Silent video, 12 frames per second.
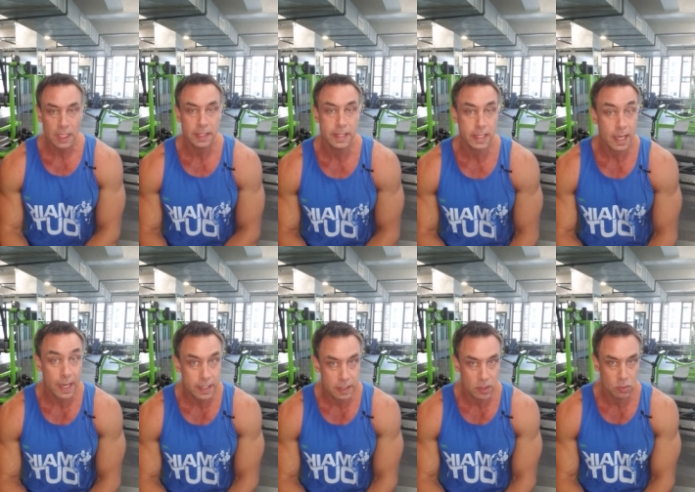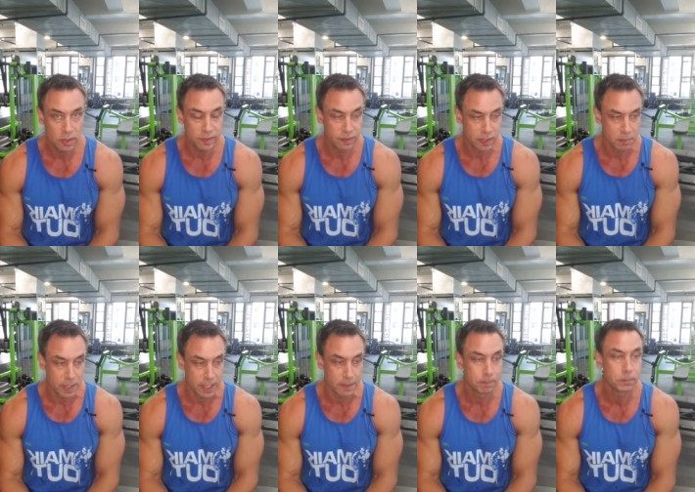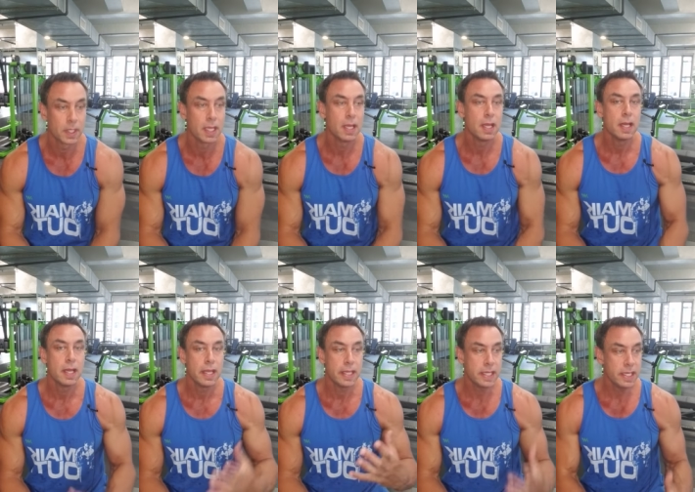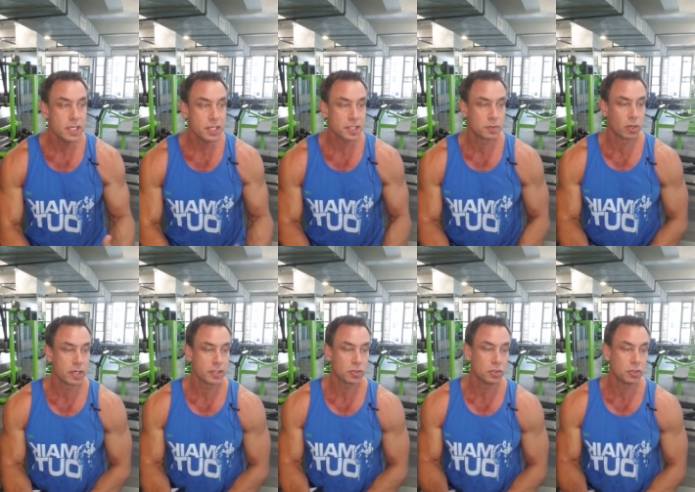the guy didn't do it for the money. He just wanted